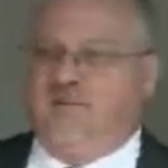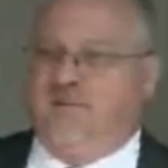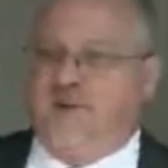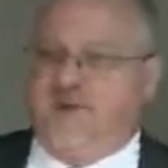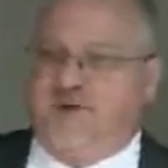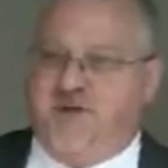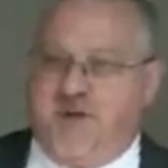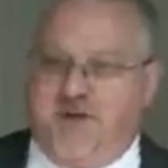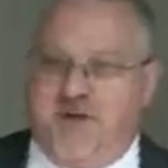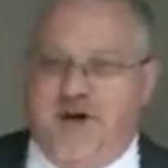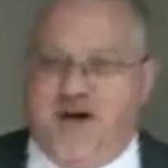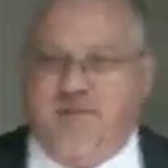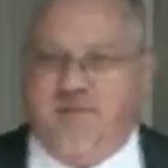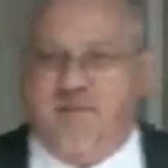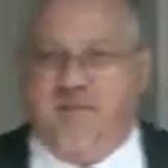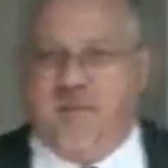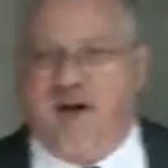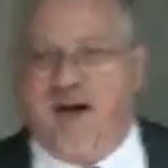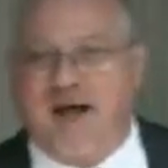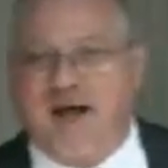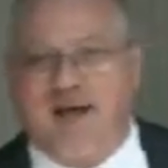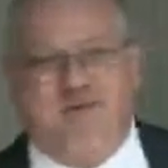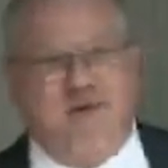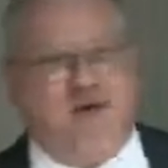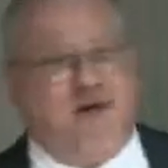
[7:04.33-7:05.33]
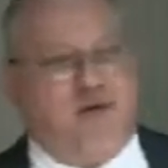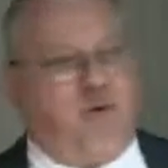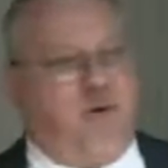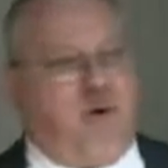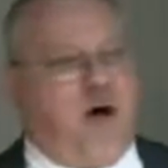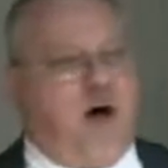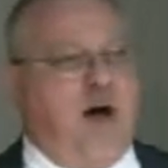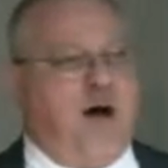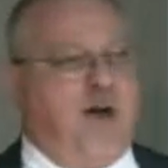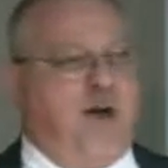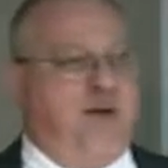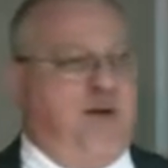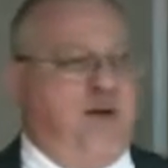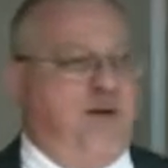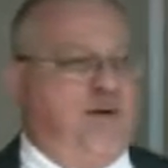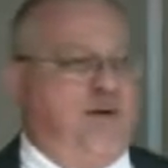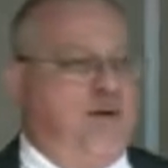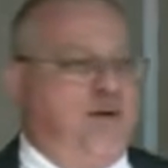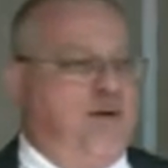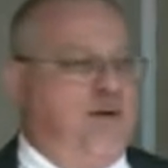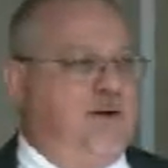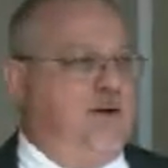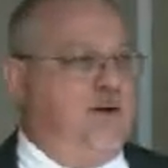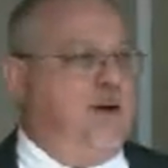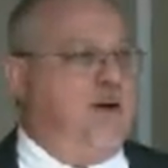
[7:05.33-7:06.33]
But you didn't believe it, what?
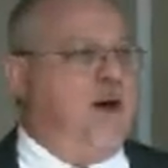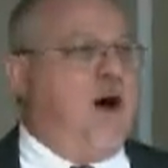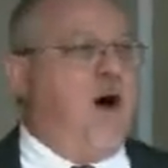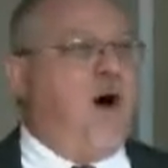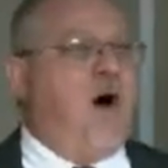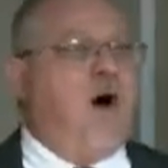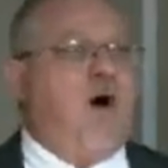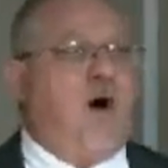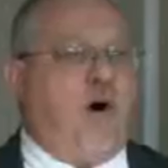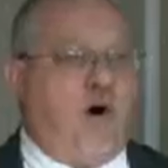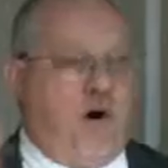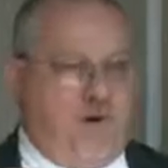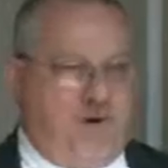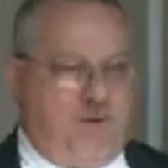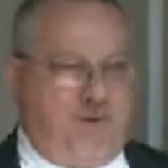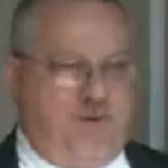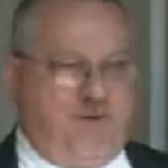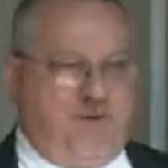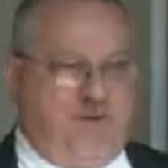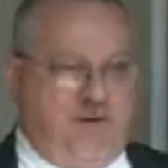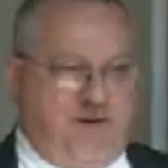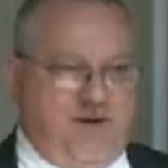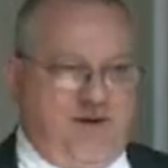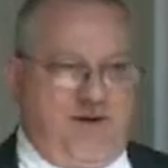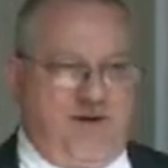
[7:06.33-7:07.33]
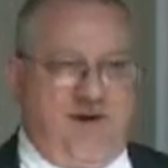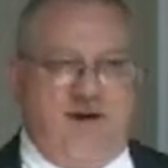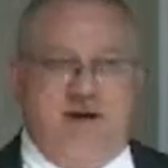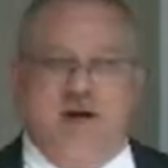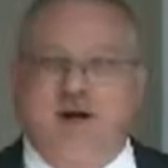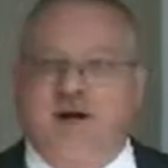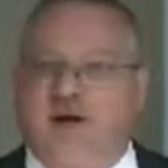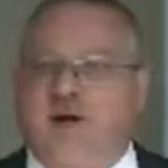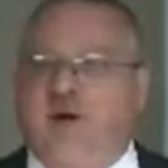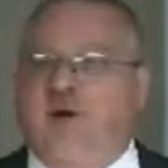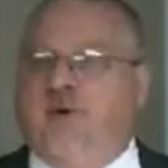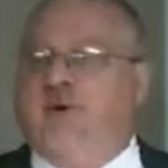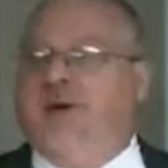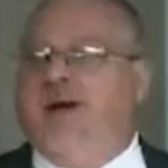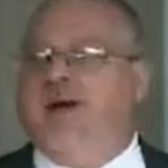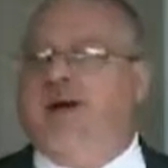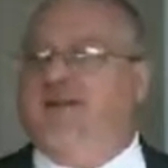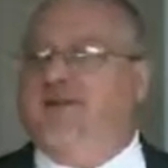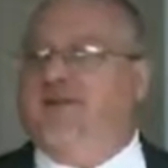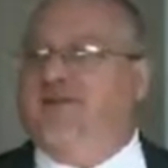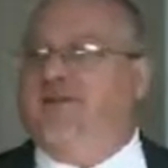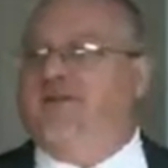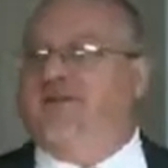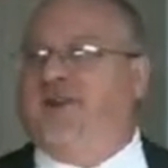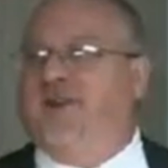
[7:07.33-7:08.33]
All. You
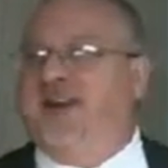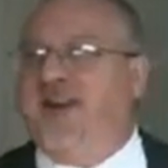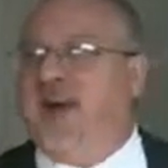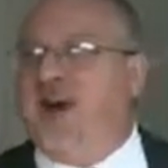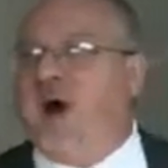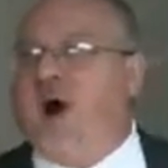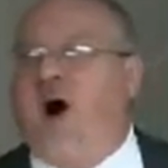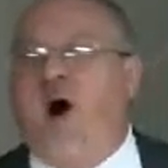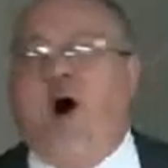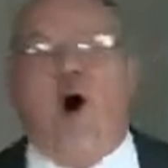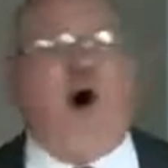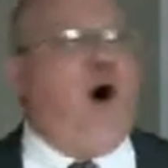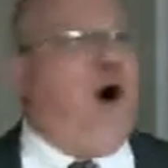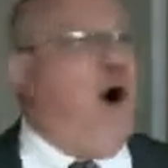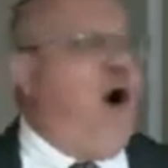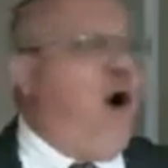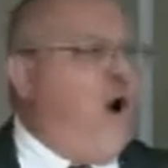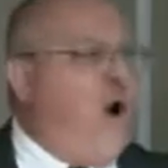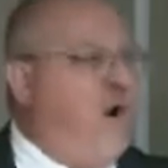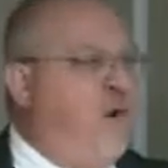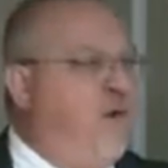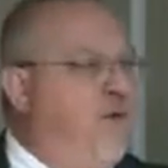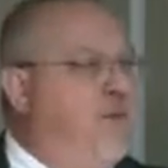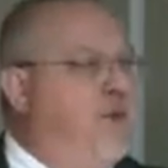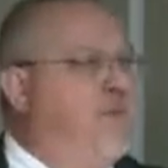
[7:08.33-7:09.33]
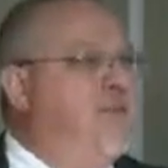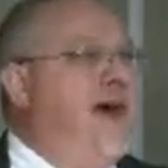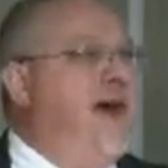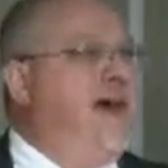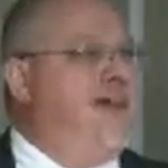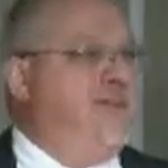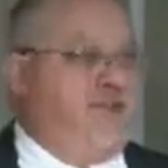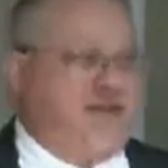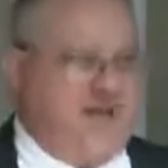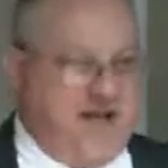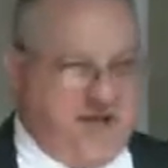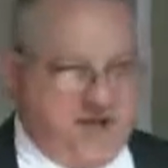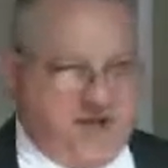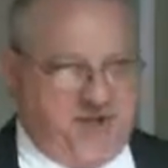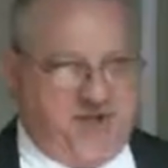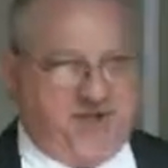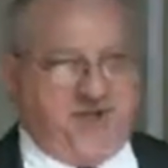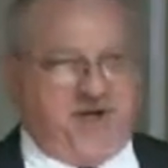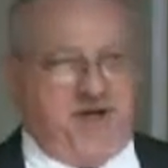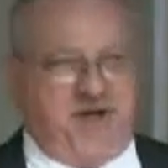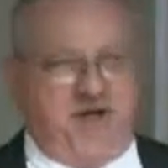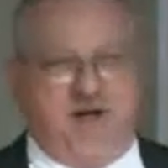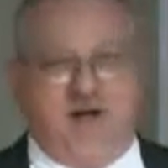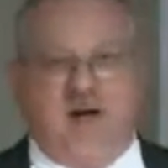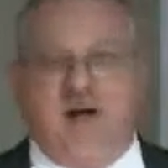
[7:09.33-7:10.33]
didn't see all the
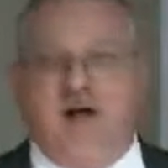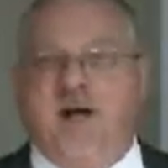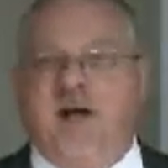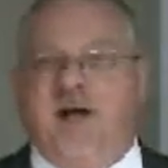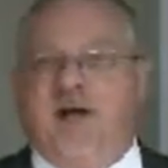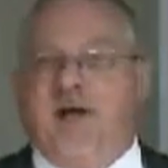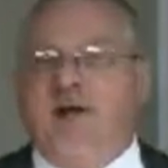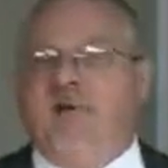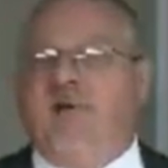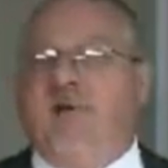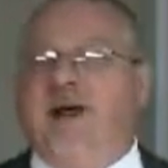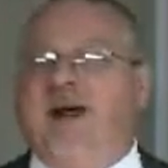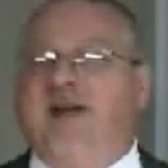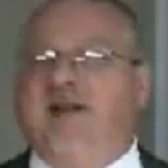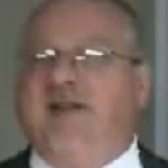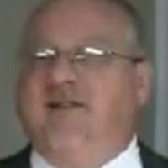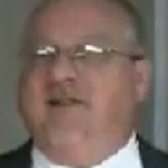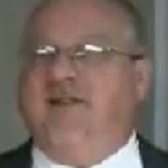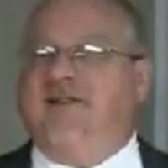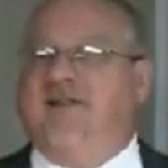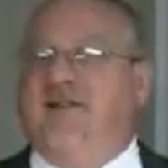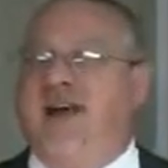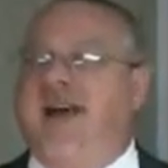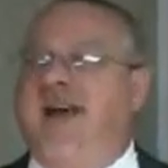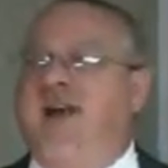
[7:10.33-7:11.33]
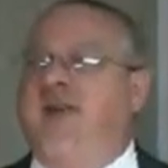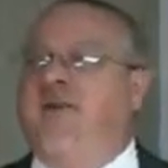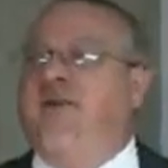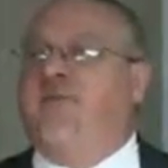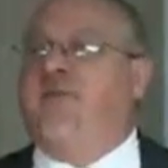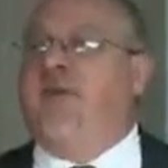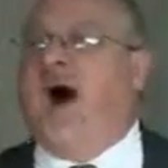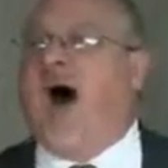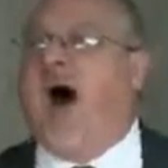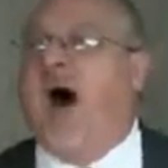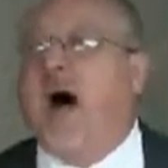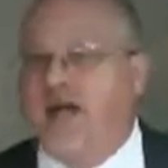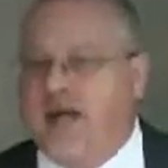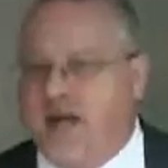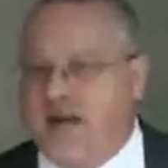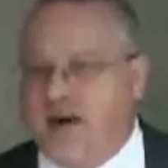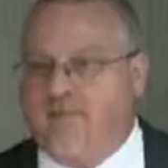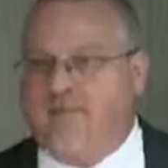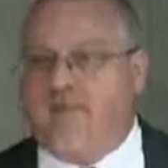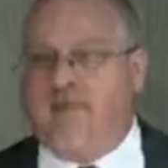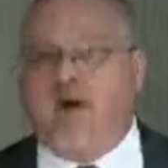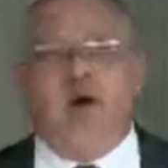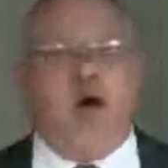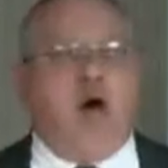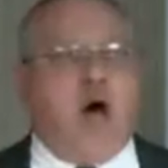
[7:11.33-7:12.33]
message. You didn't see the
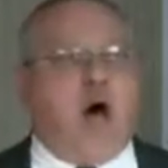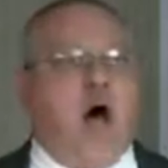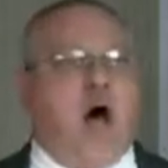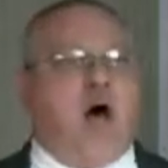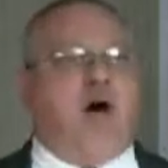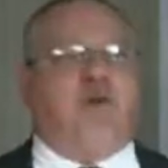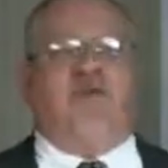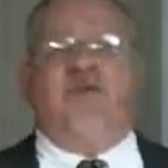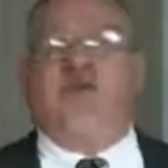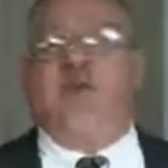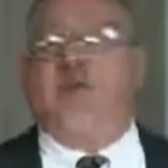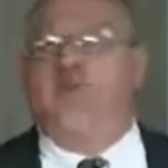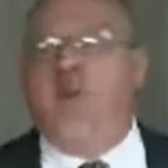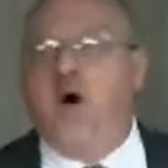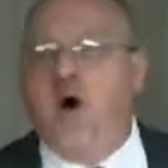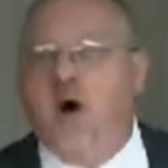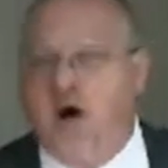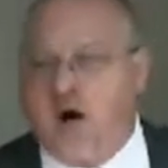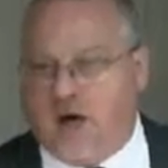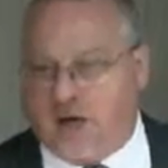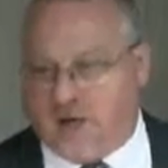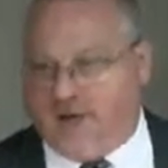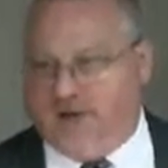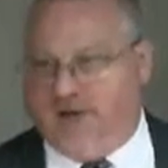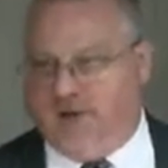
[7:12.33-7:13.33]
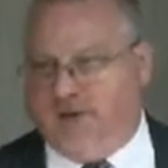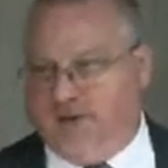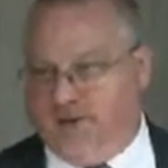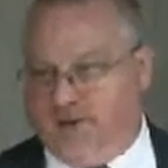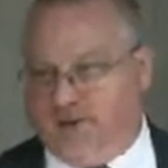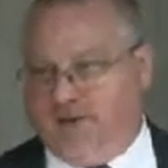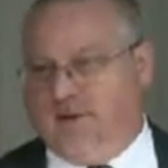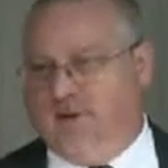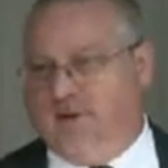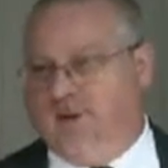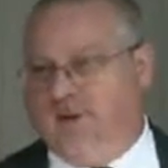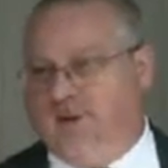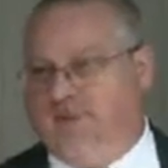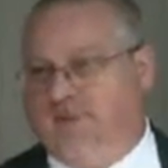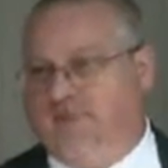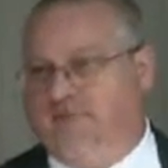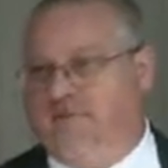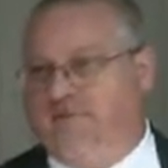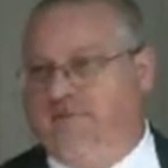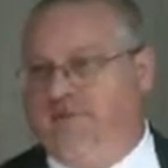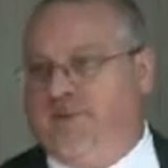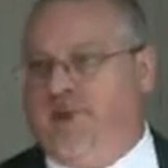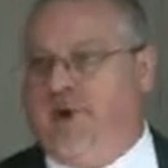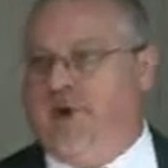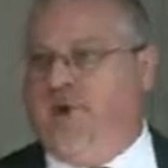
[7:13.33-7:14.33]
volume of the book.
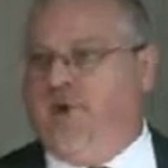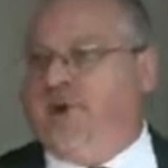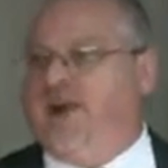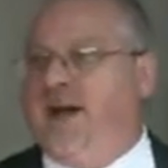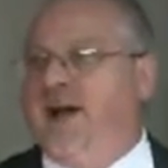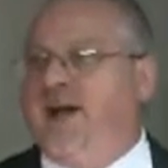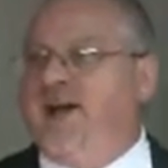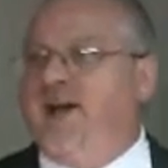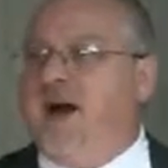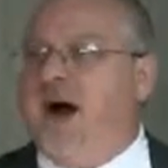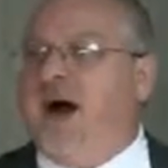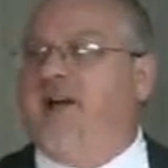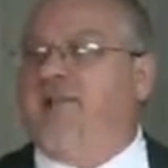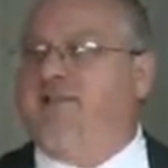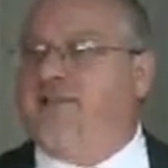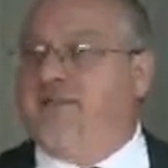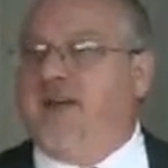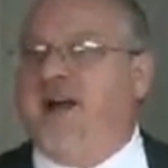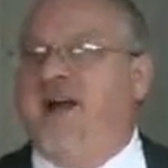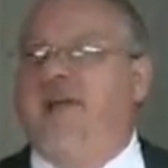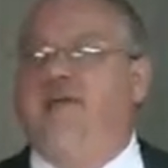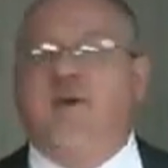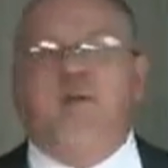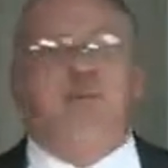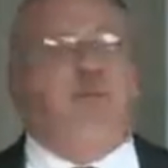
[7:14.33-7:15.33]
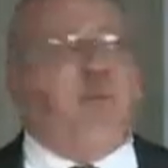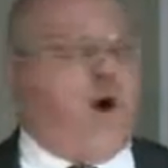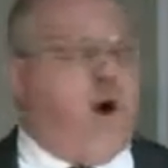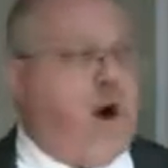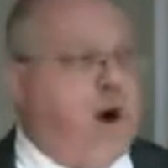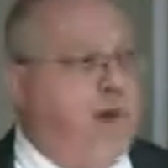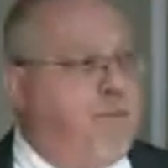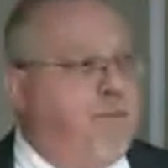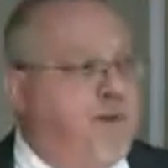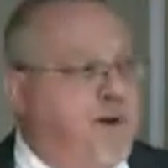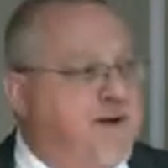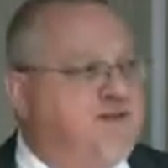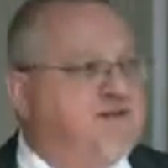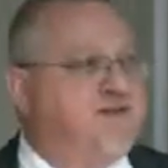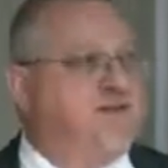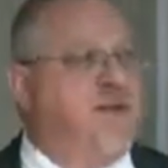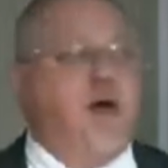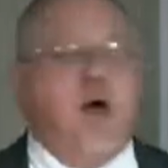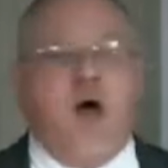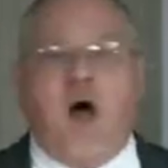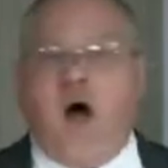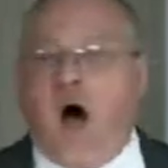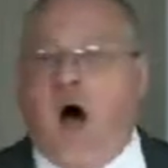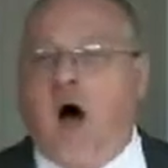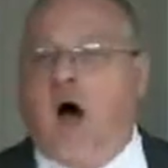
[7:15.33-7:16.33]
You did not see the purpose
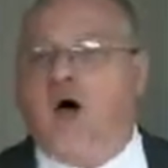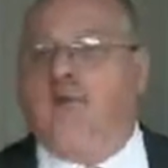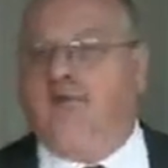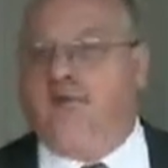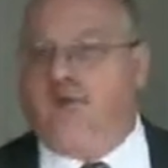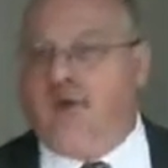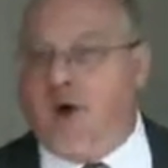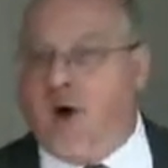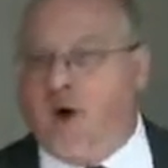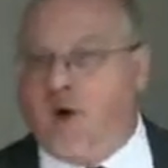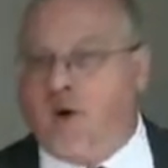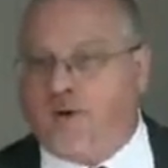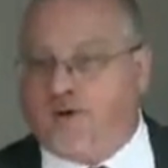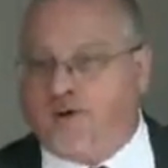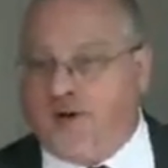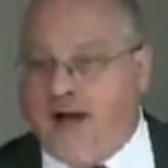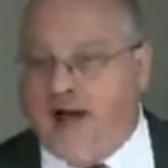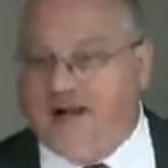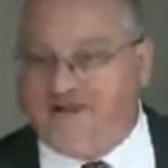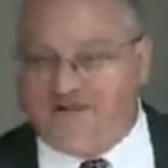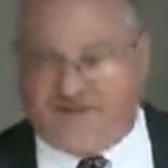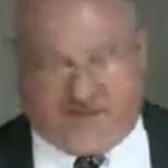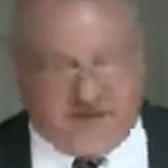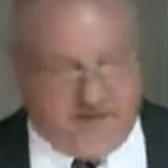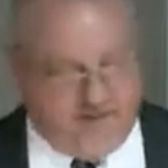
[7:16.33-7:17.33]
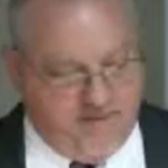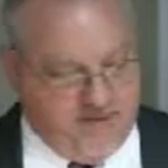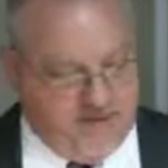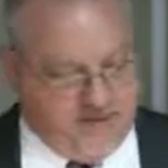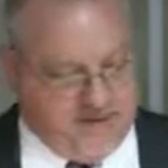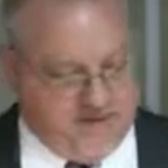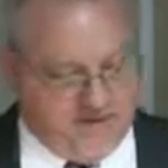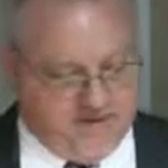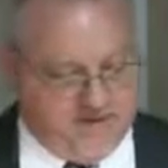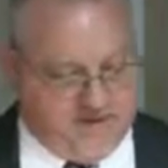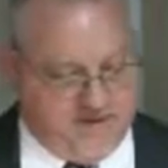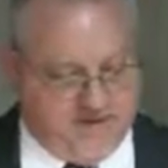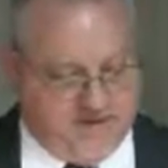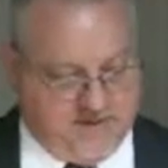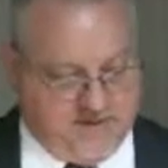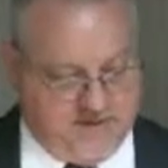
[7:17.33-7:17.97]
of the Old Testament.